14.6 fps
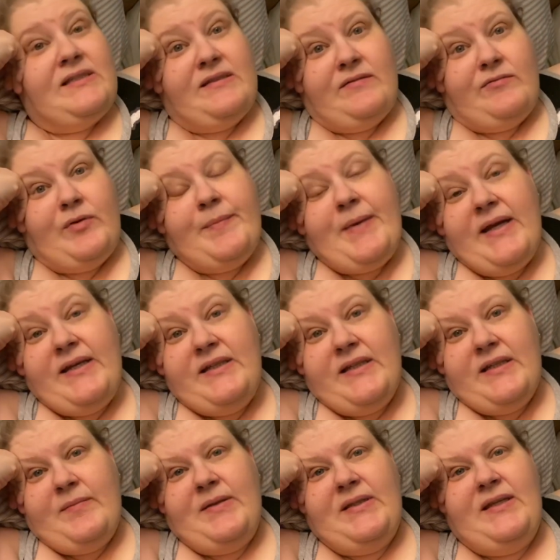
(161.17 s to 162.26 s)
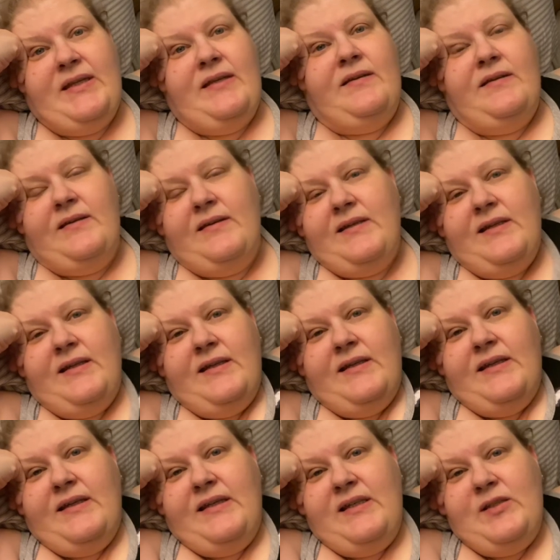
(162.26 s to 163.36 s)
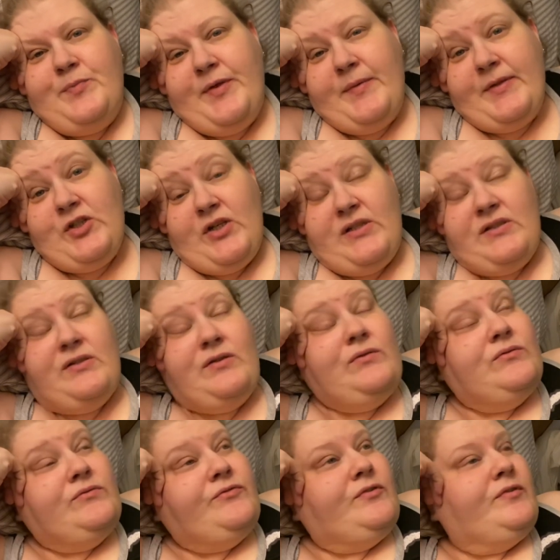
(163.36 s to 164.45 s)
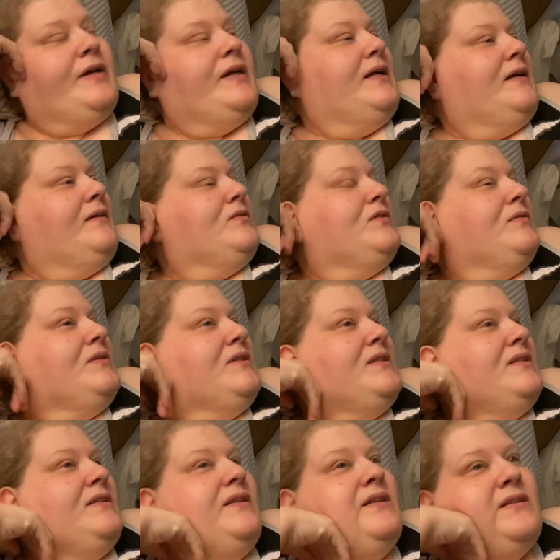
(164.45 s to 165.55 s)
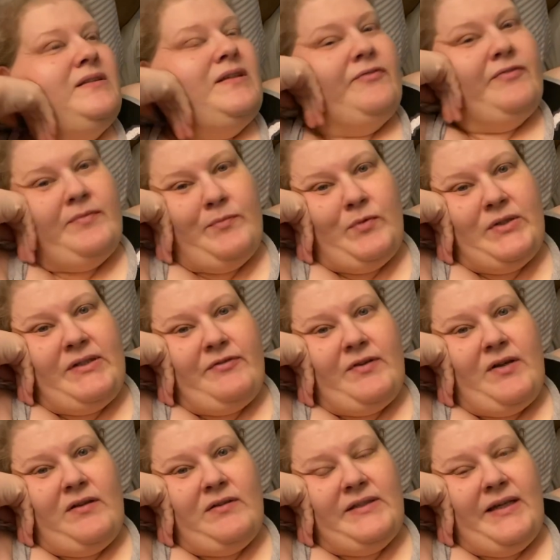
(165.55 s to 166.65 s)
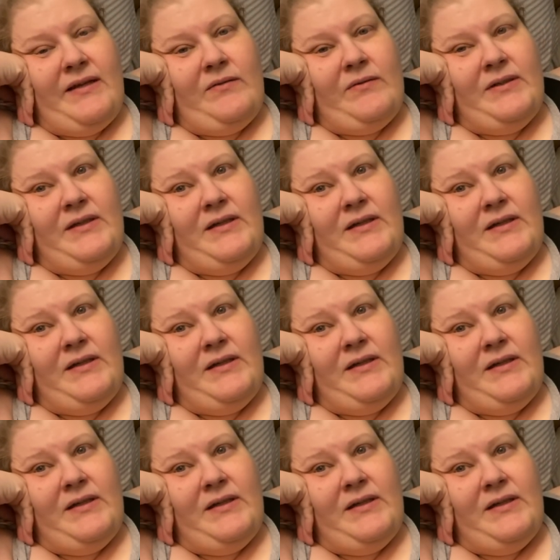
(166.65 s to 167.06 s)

to remind him, and then he's pretty much on his own for right now. So it's a little different, more difficult now.